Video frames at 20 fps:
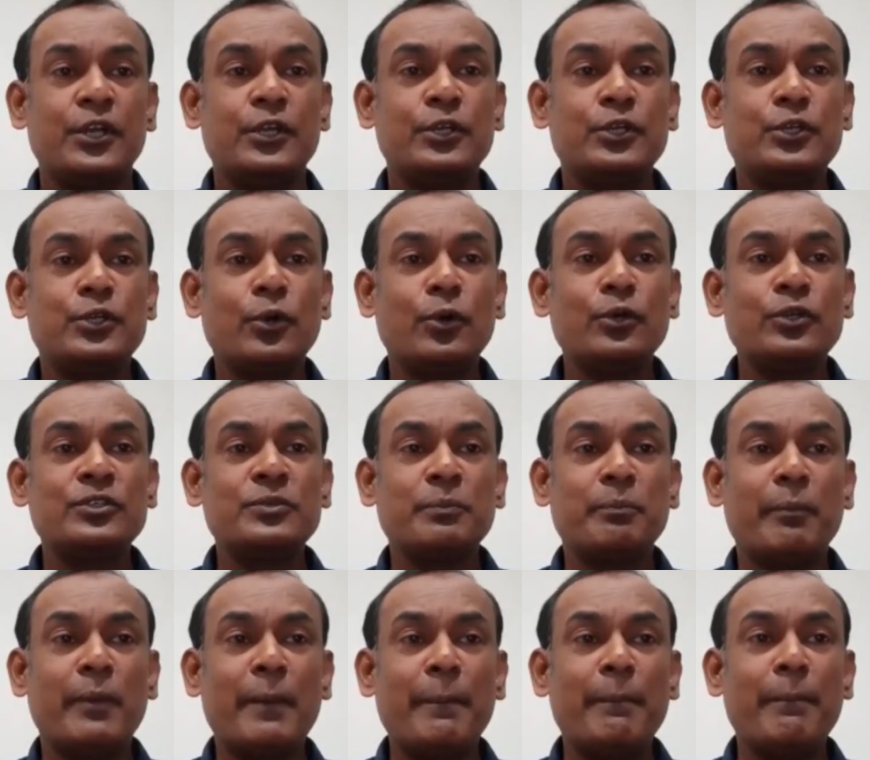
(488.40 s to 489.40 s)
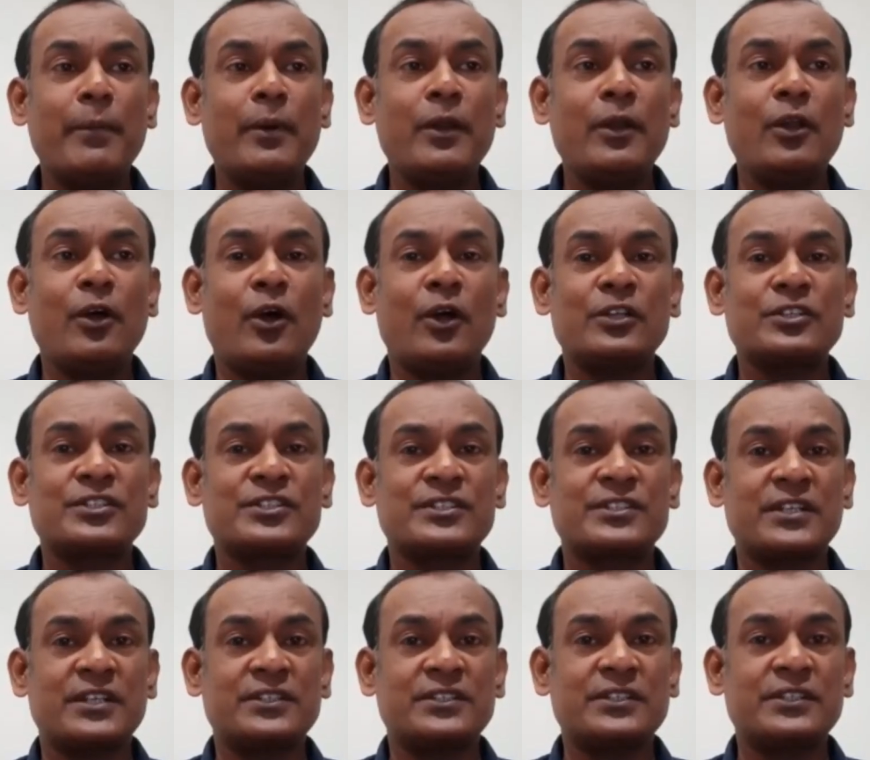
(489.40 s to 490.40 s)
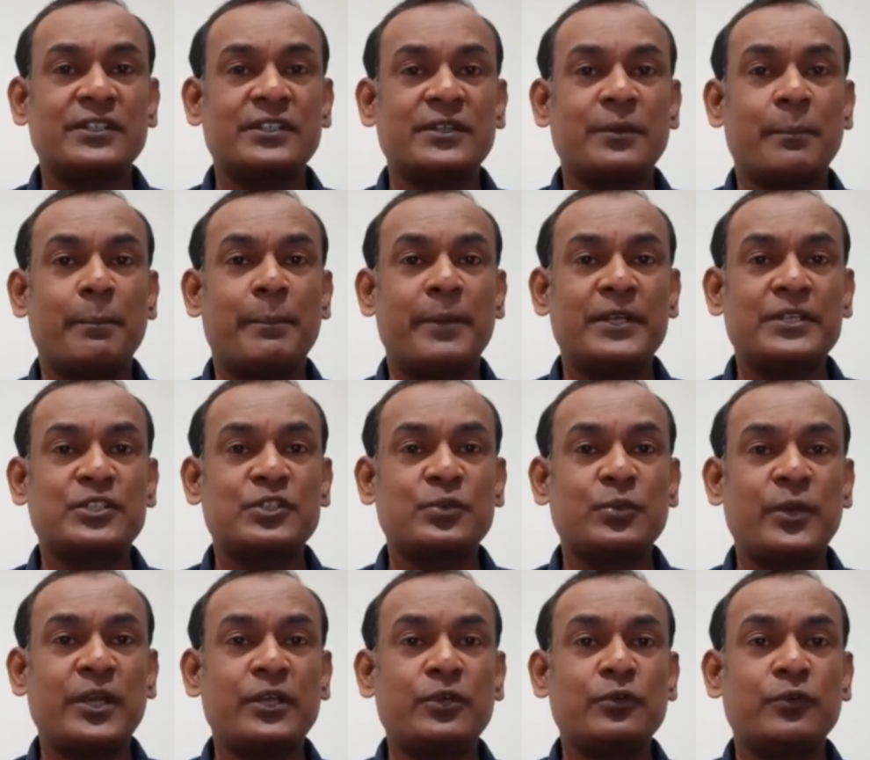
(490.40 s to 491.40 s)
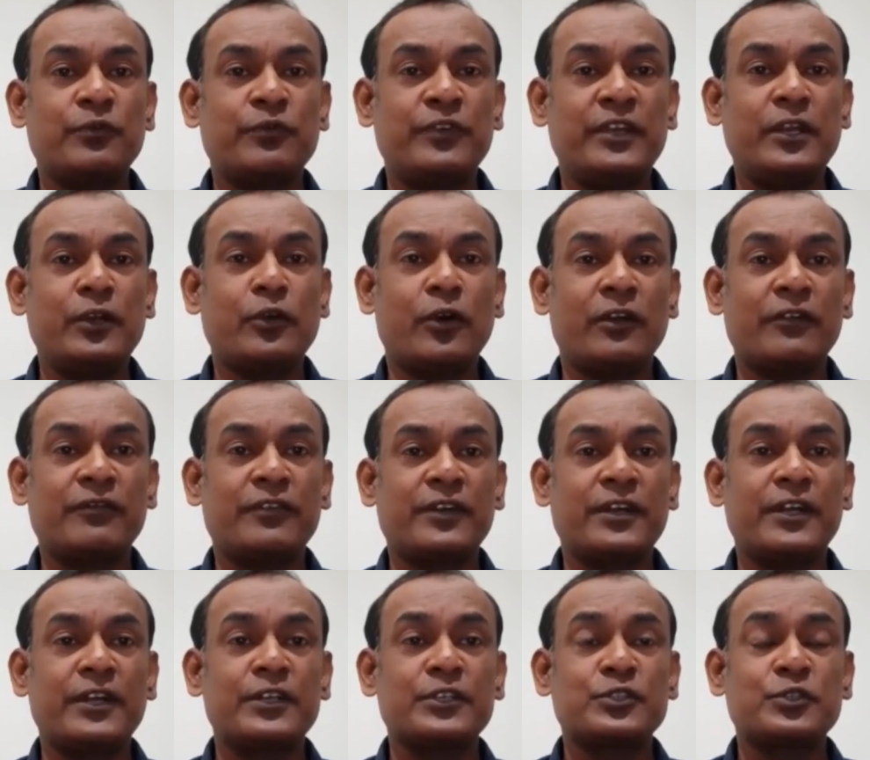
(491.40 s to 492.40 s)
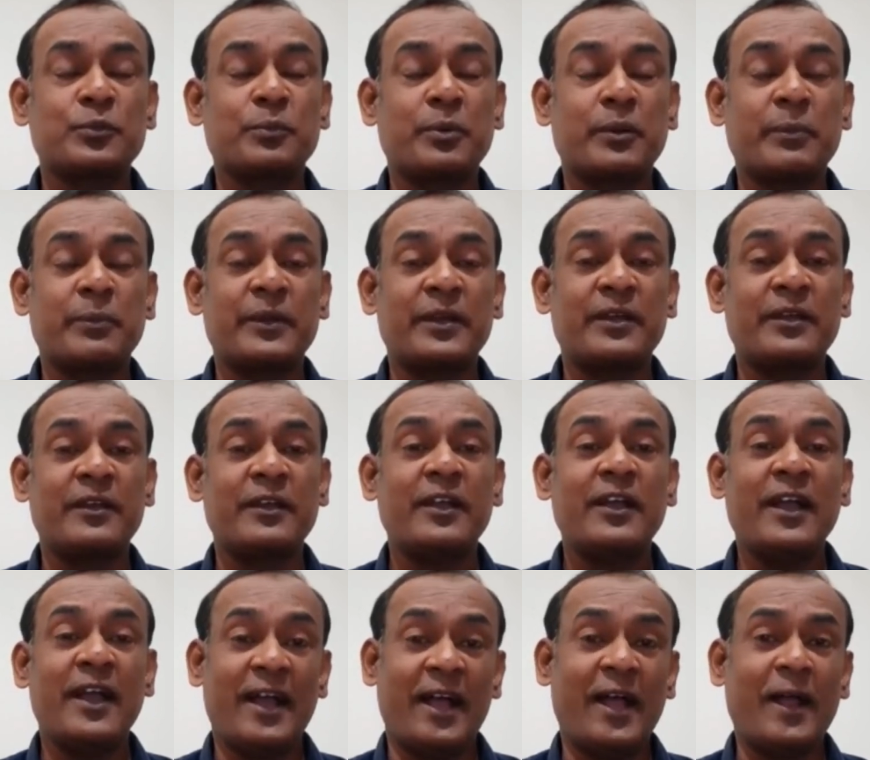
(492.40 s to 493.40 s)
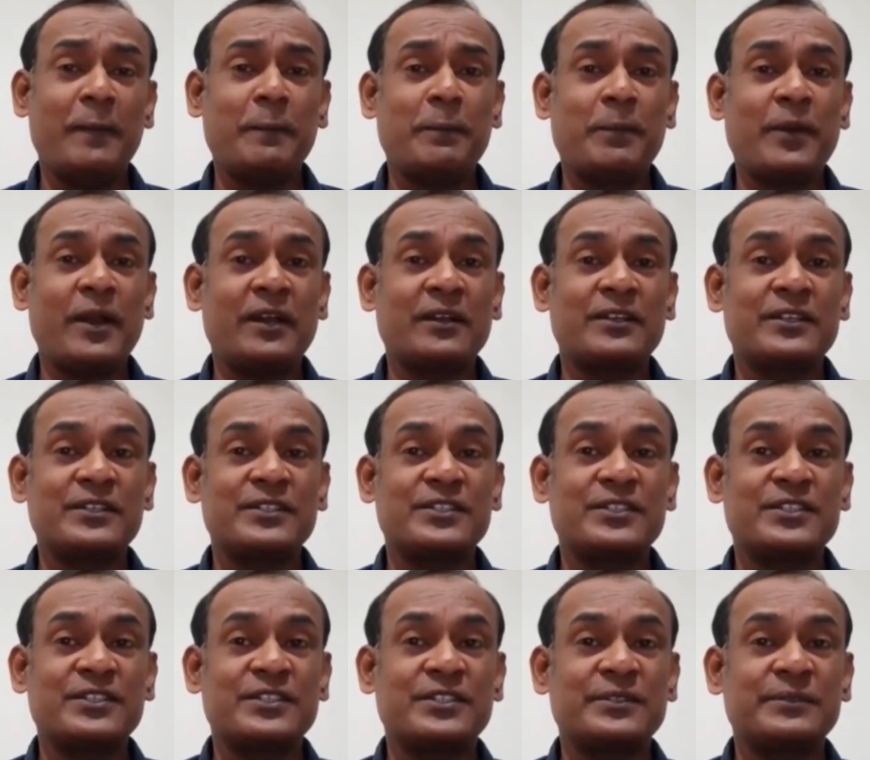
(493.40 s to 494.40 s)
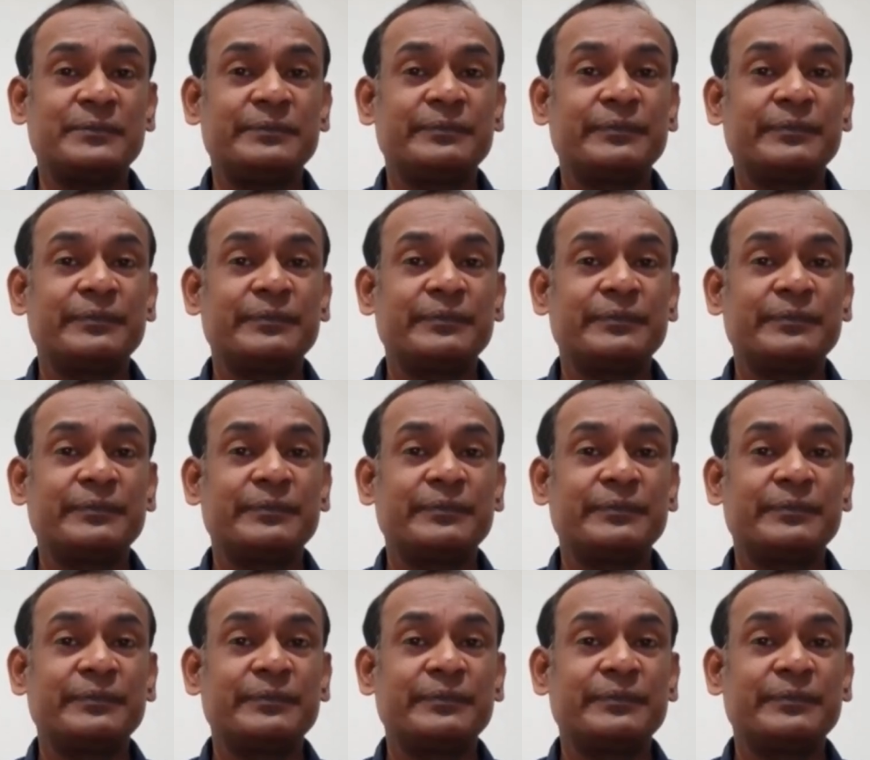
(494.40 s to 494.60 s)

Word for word: Don't mumble or stutter. The best way to feel confident is to prepare and practice.